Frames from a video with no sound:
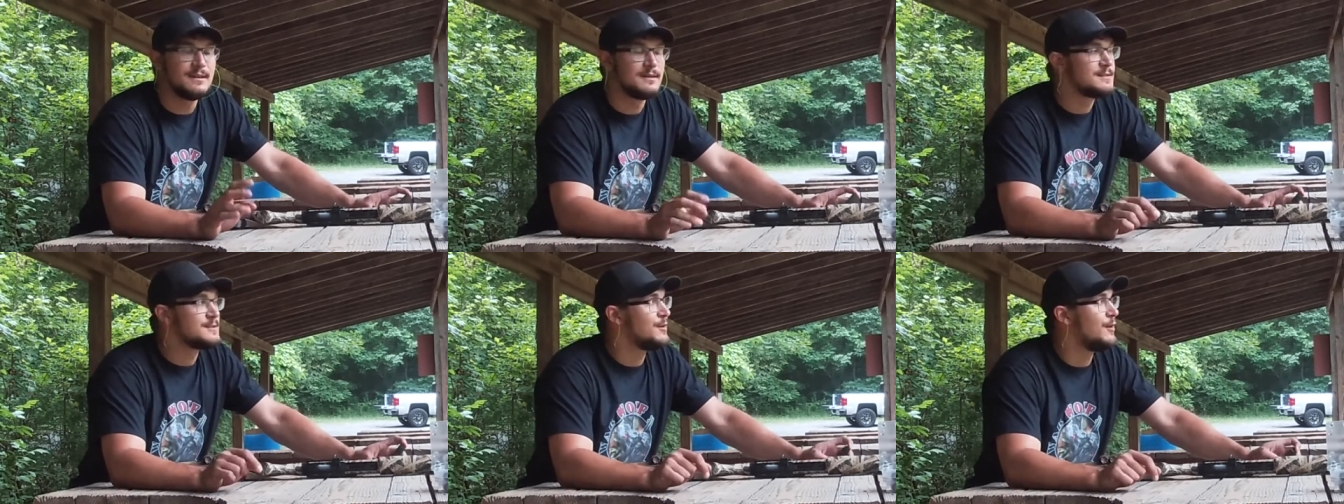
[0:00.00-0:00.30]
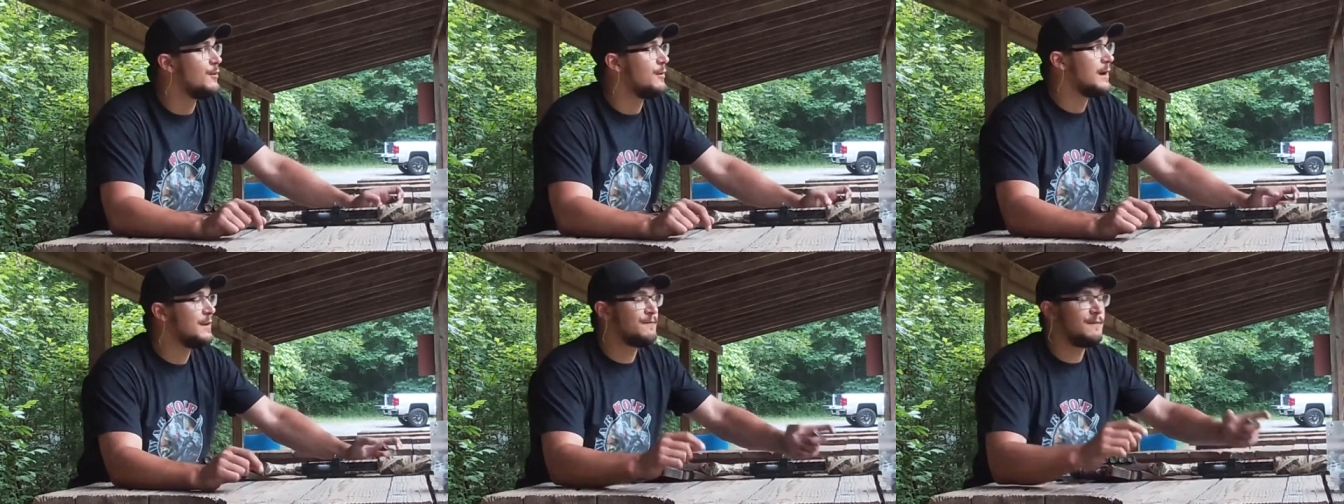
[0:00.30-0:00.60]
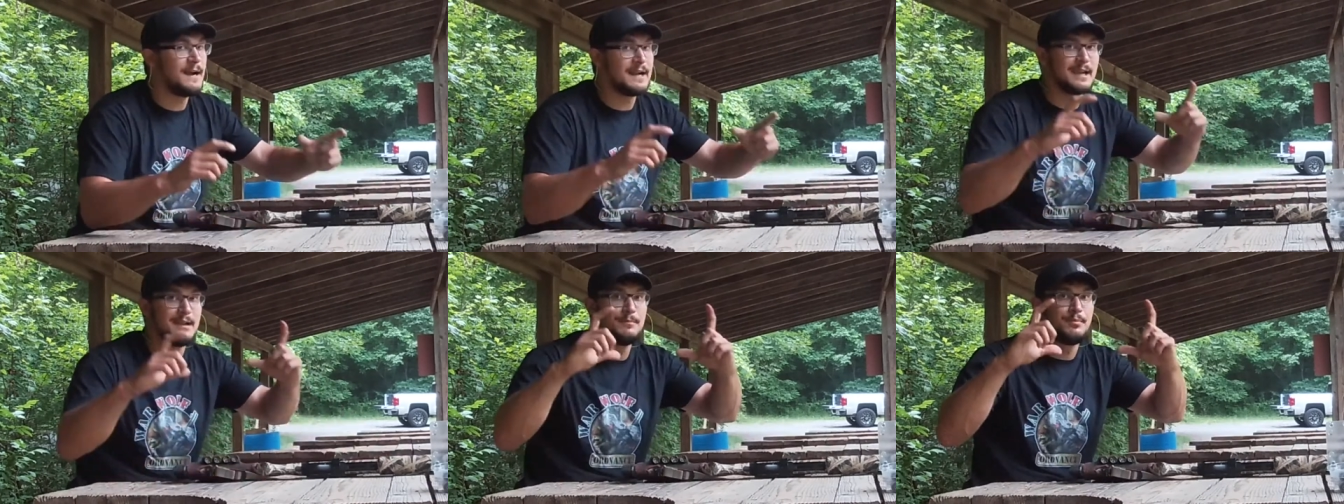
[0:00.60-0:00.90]
so if
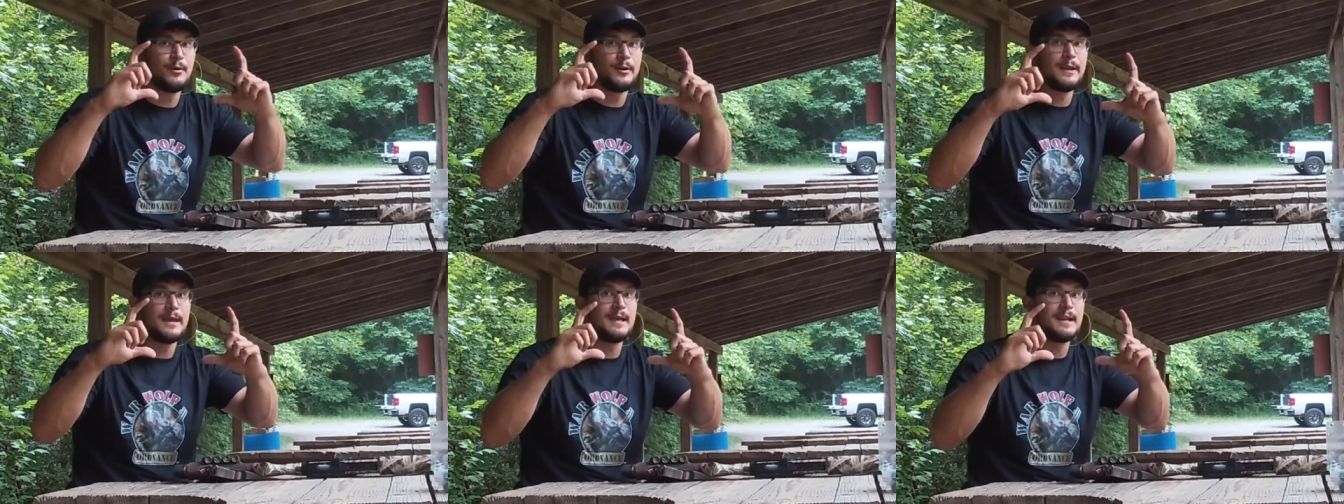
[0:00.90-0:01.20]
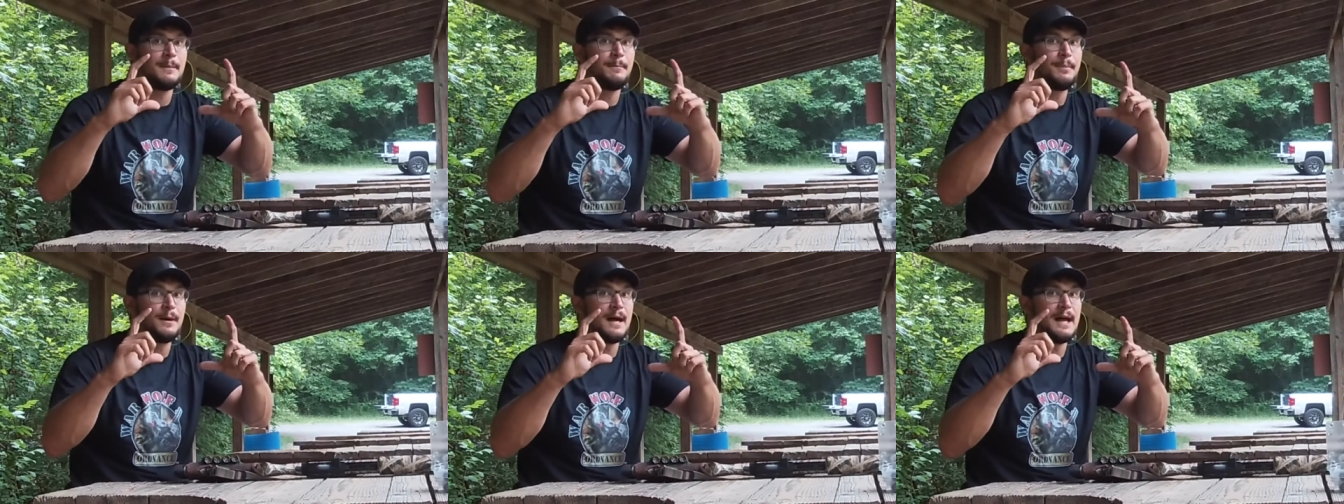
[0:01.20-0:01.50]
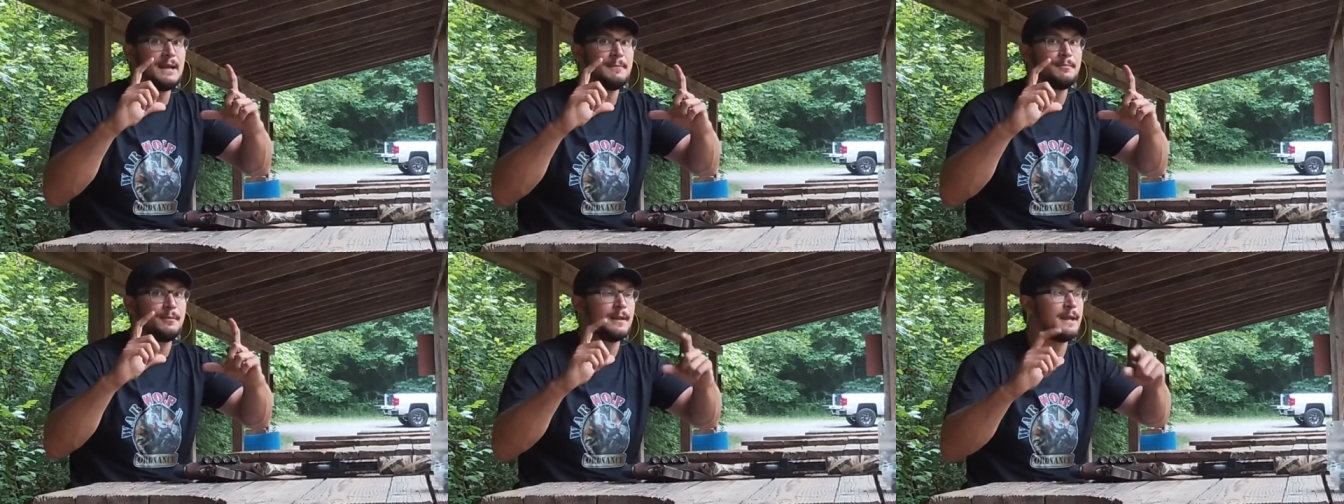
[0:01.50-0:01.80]
I can put it in a
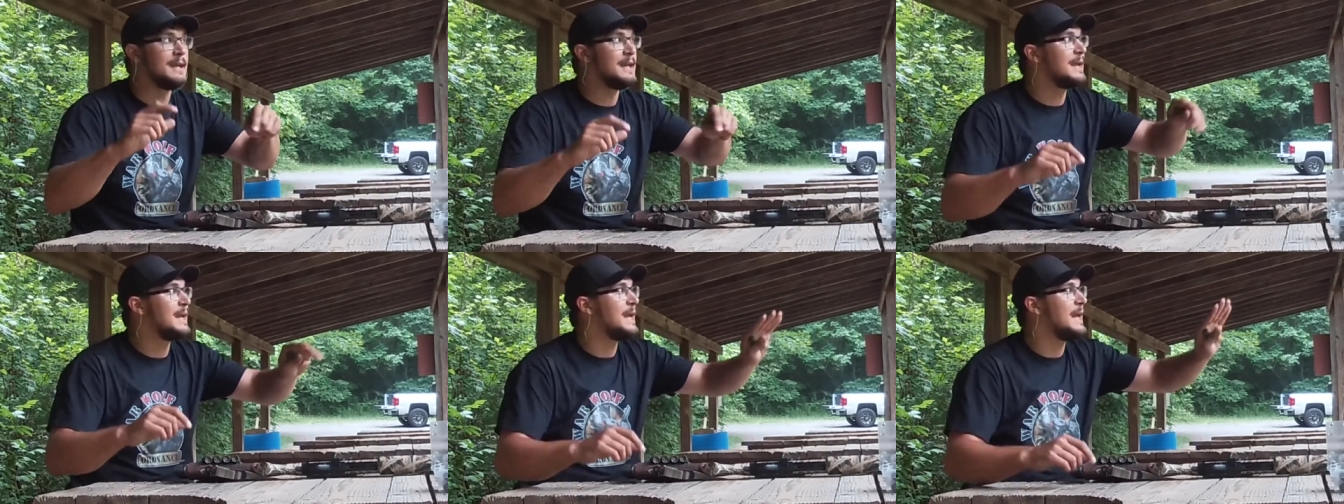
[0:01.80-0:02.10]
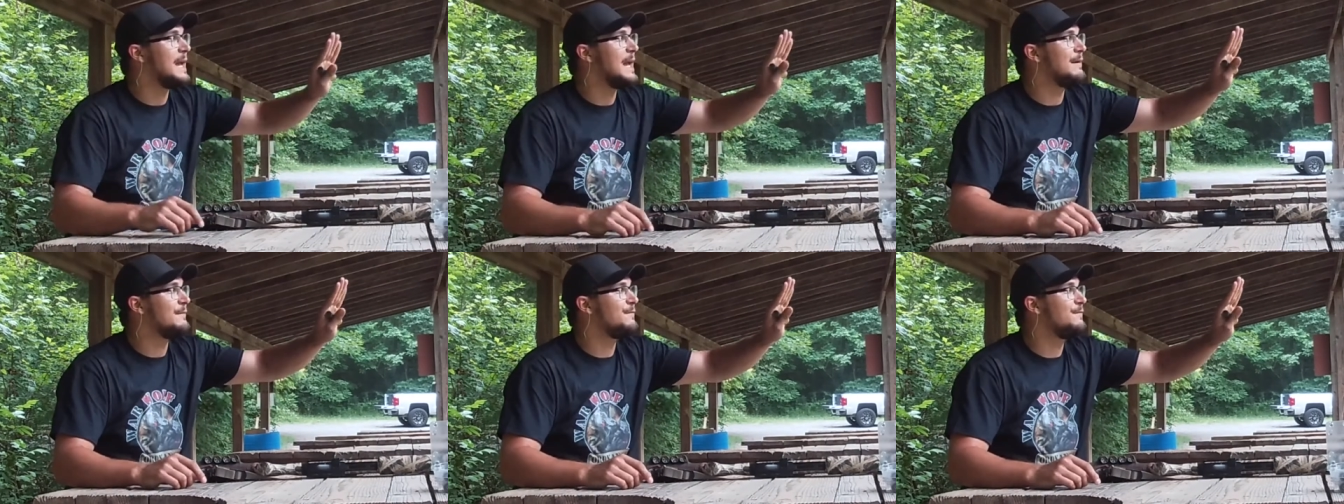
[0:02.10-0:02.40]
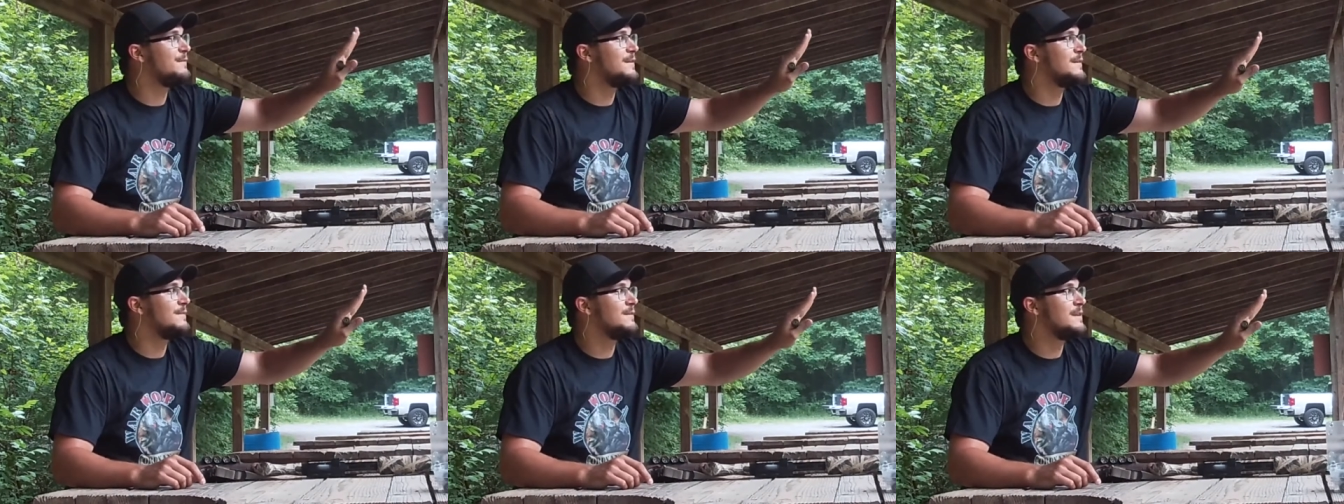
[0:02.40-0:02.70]
pie plate at
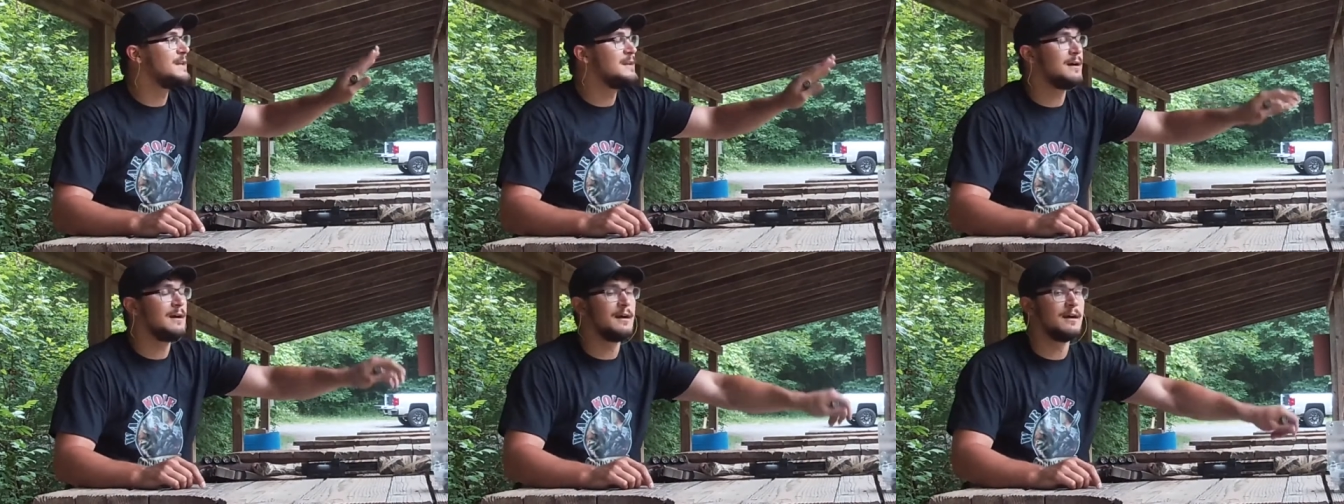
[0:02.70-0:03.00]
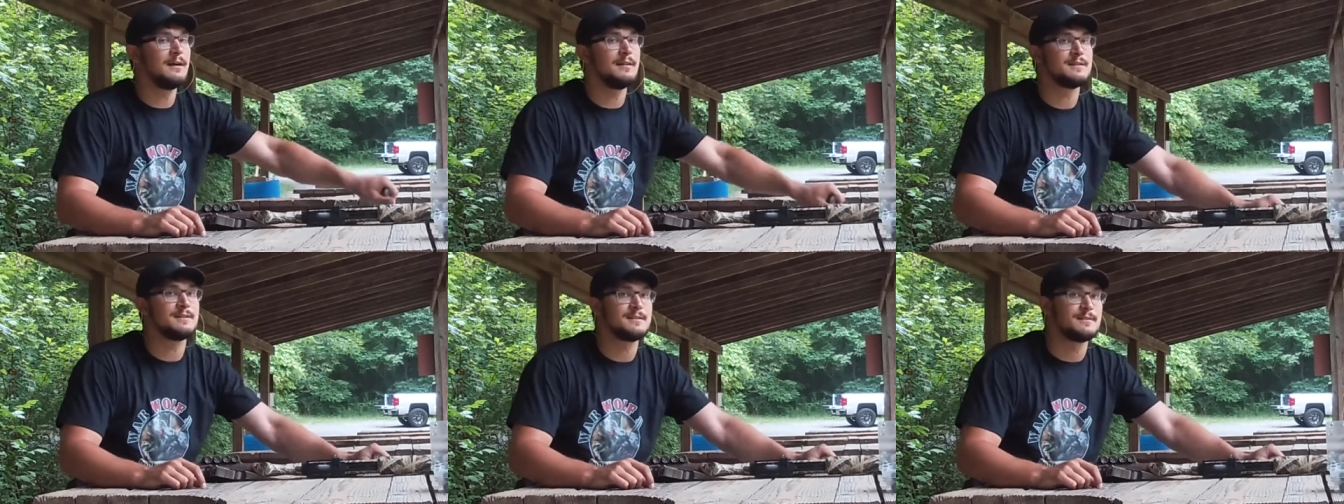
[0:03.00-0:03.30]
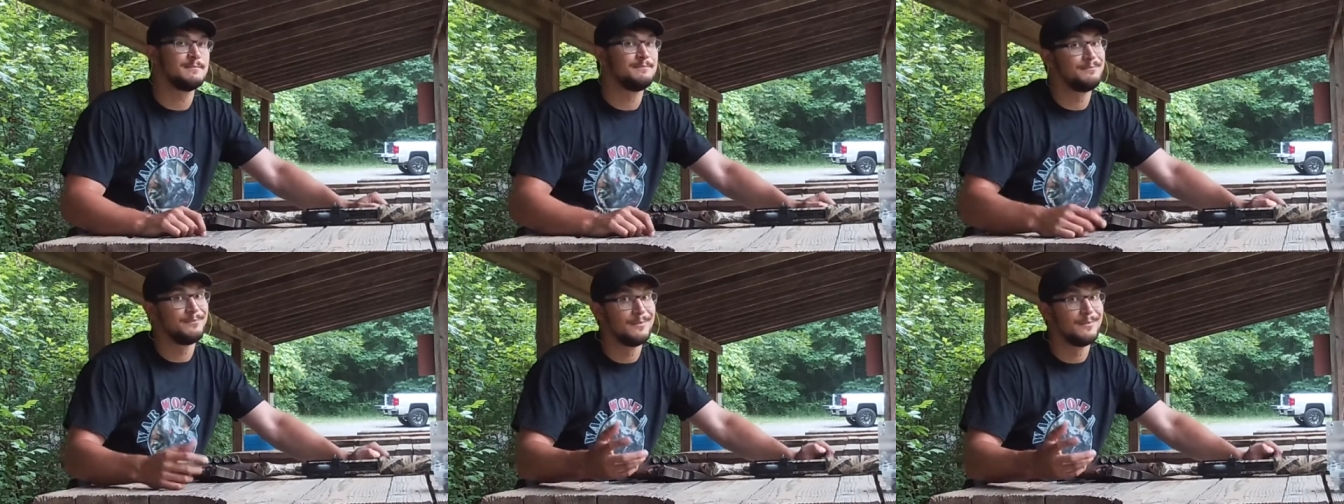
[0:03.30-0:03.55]
50 yards,